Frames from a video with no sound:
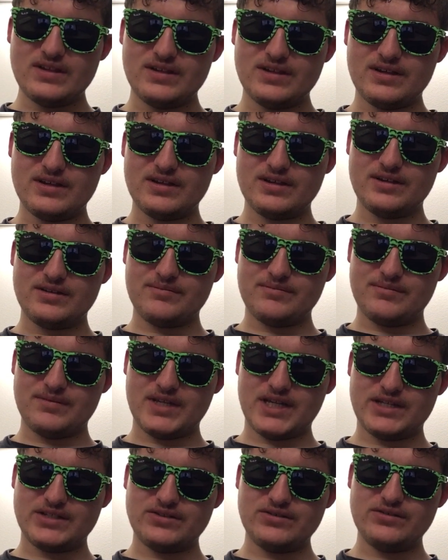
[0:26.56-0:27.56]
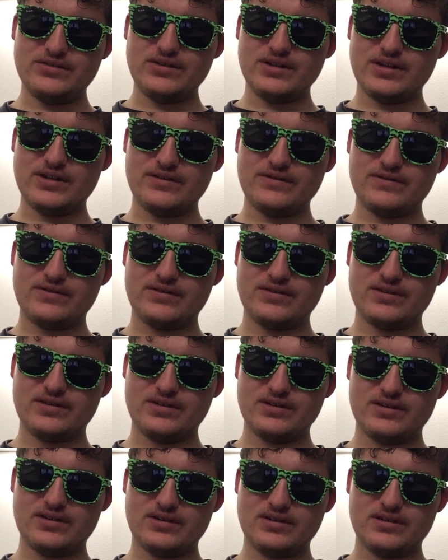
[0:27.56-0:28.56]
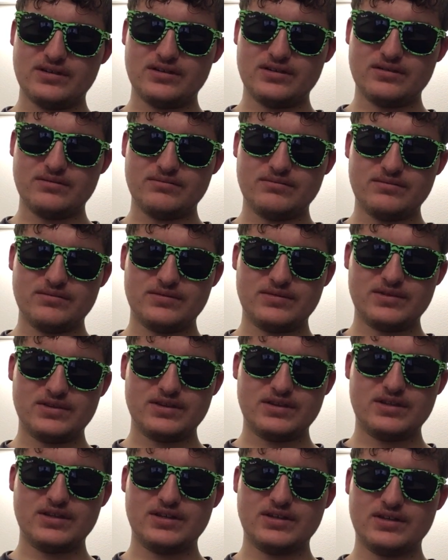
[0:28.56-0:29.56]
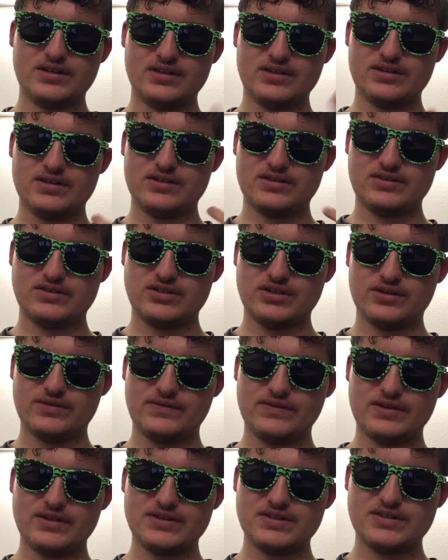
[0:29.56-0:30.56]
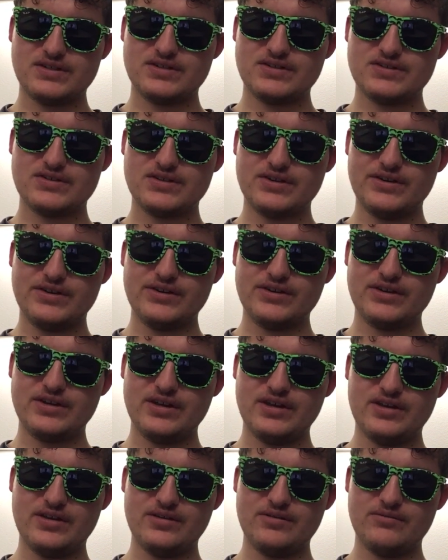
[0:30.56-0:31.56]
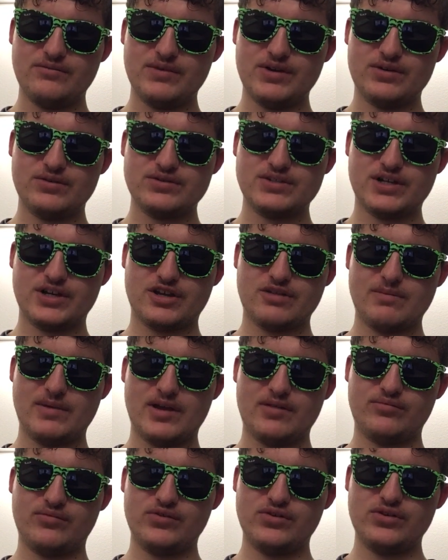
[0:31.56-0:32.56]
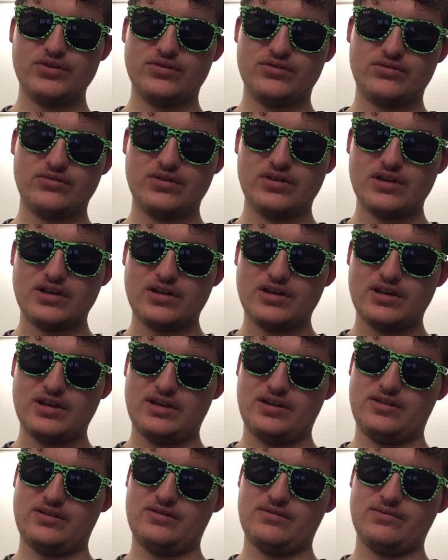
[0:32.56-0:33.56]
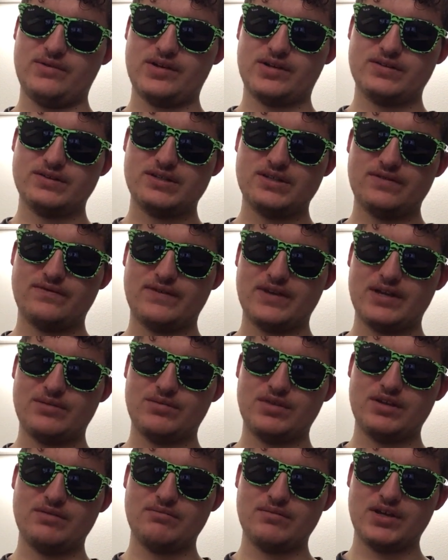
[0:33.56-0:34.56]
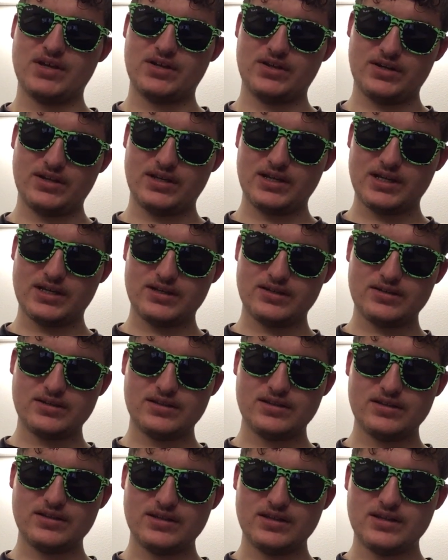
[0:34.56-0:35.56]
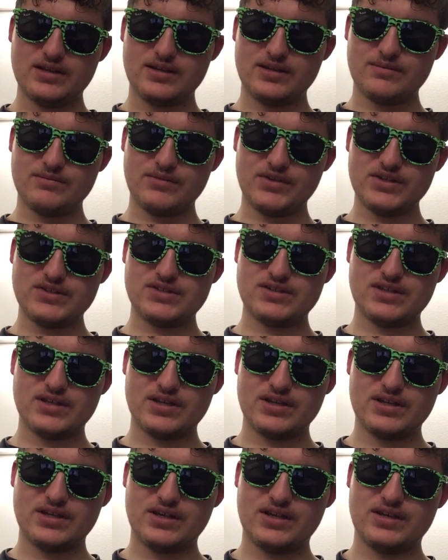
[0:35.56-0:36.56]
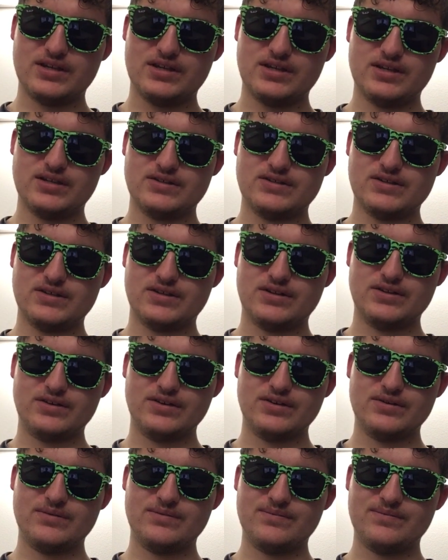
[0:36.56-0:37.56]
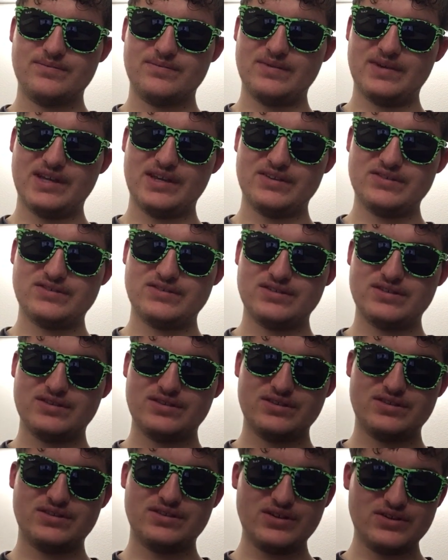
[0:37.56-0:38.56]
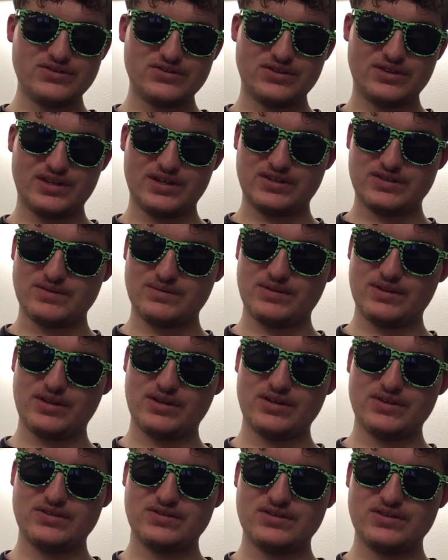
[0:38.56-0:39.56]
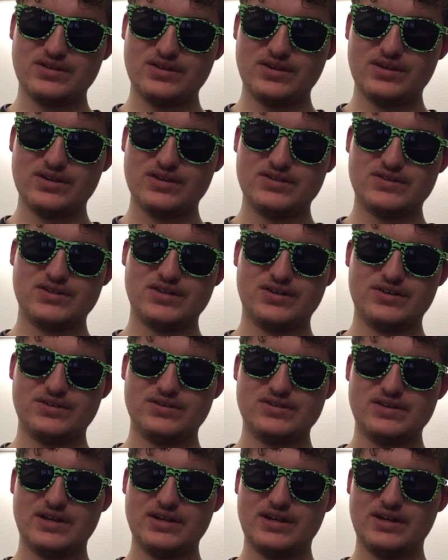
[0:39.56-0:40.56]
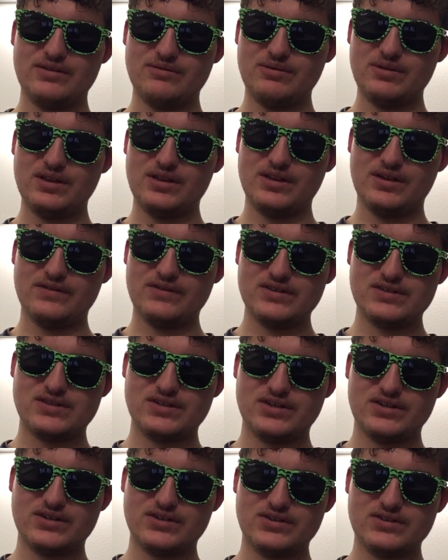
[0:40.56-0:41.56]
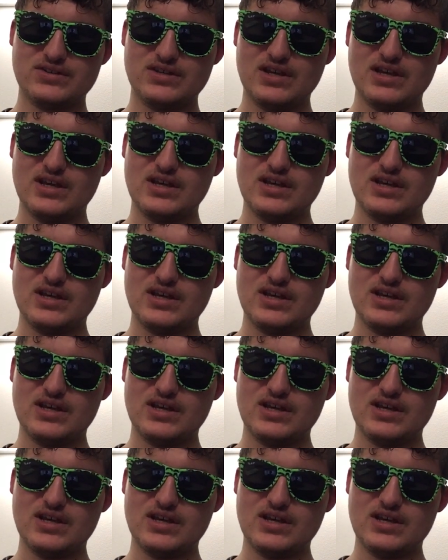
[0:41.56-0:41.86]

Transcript: Um, I do love. Um, the surface song we don't talk about bruno and welcome to the family Madrigal plus the ending song I also, those are like some of the good the good songs I, I really love the songs